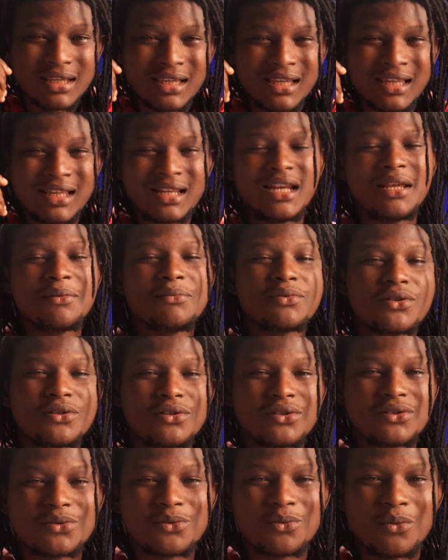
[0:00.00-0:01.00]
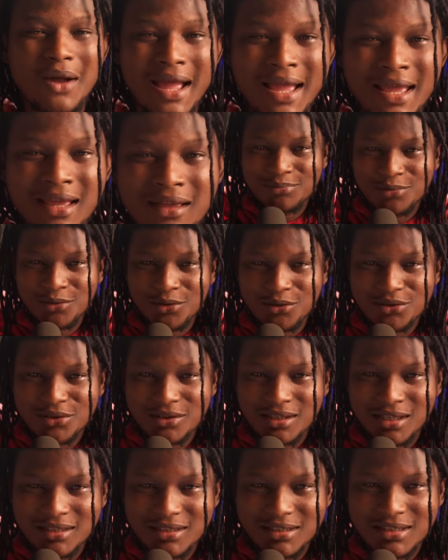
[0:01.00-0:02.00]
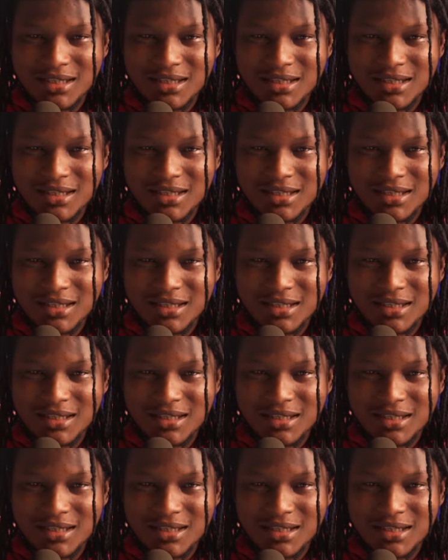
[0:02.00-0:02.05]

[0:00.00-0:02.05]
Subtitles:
glimpse into why production are this